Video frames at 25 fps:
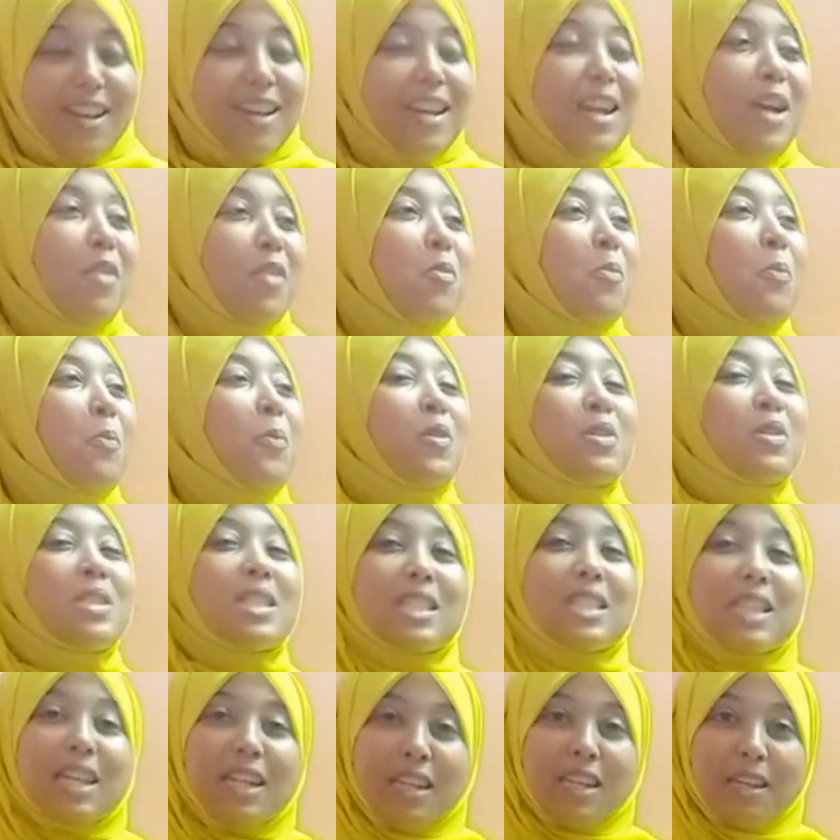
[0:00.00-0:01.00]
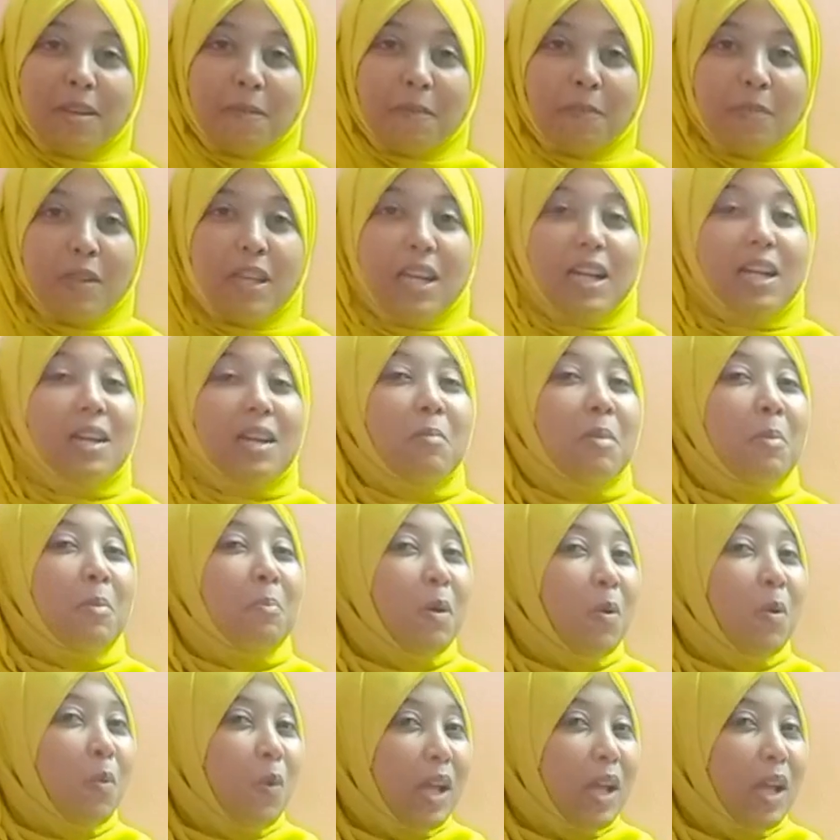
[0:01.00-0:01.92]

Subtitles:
Now, proceeding. Remember